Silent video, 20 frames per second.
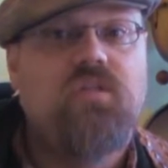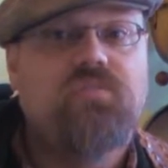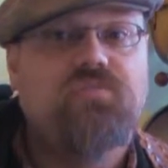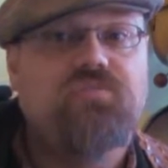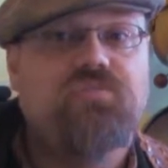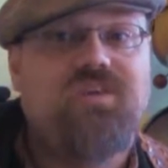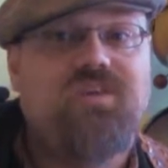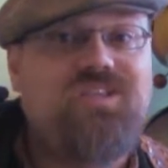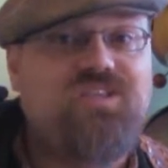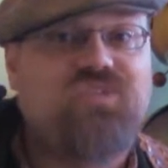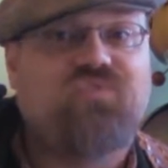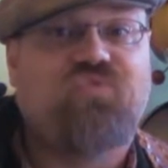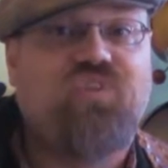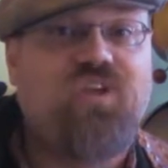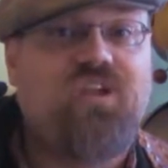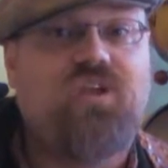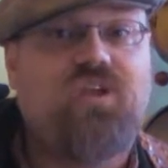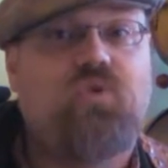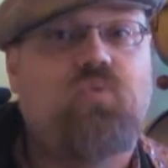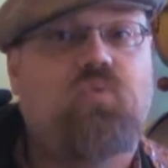This
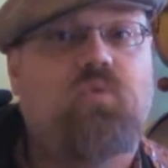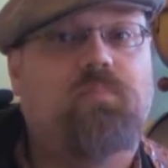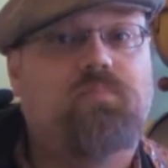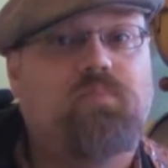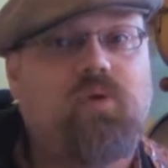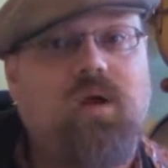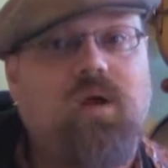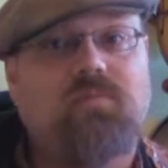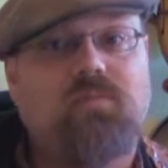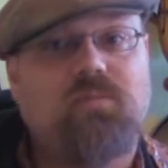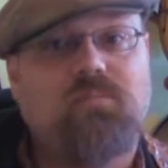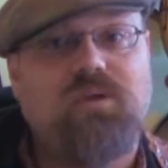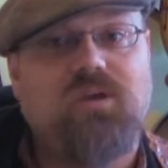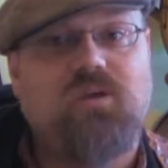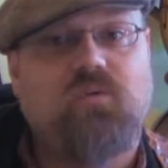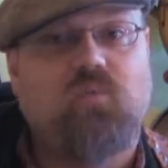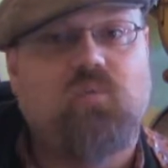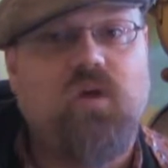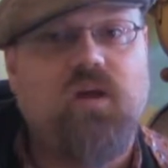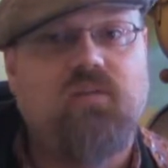video will probably be
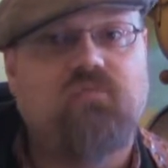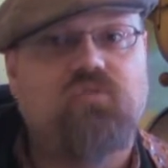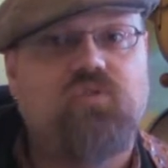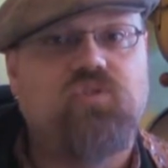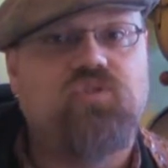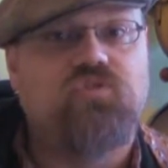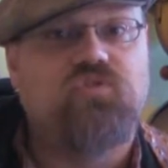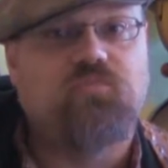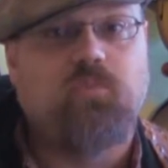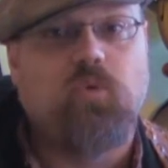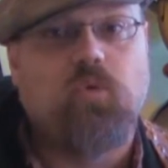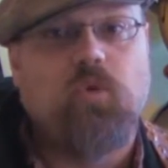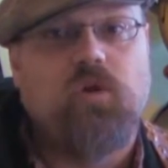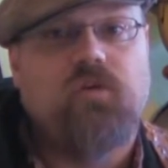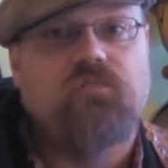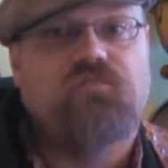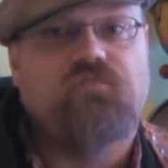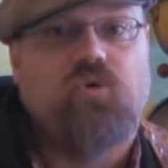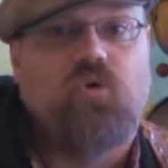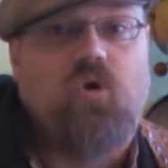a reference
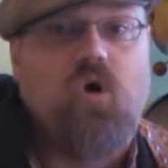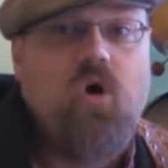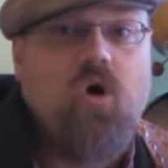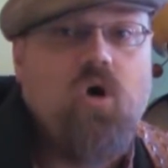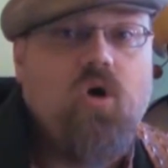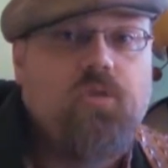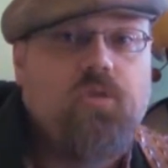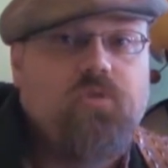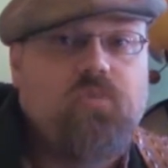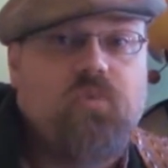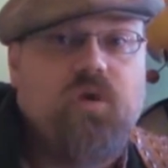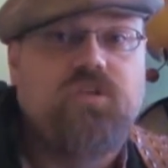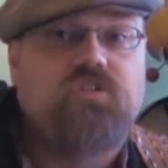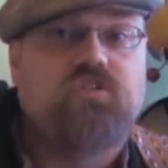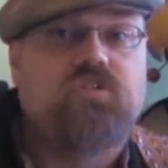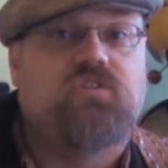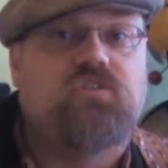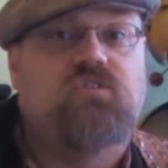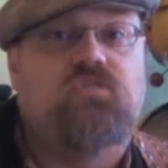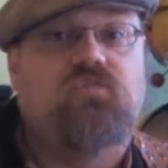point for all the
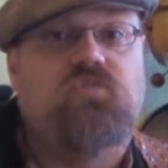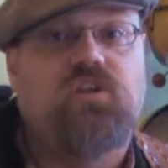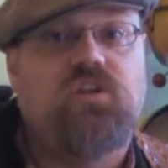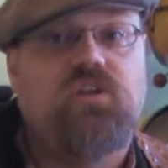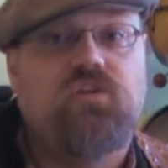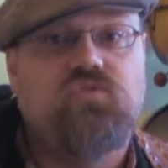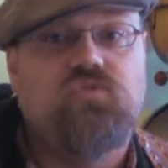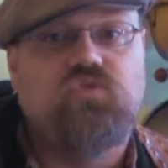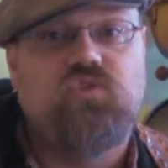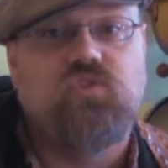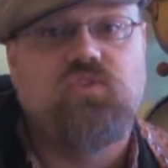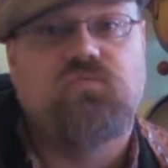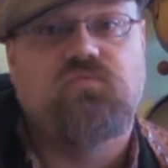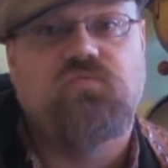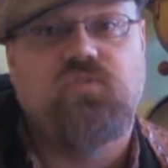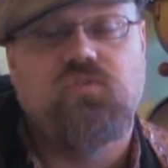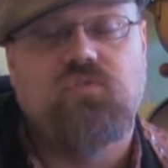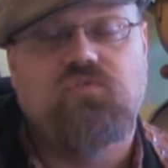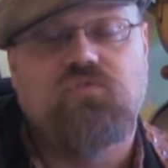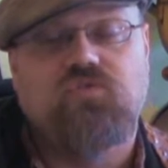rest of the videos in the
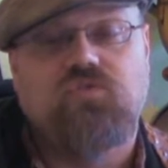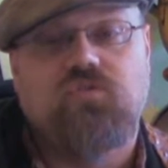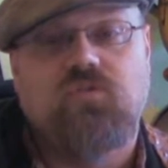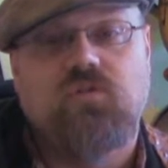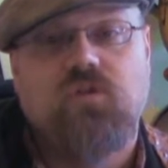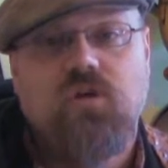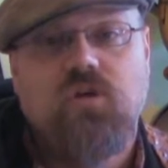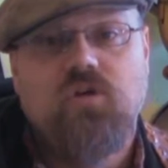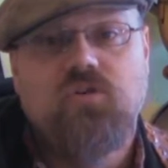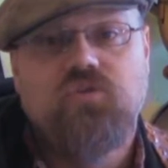future,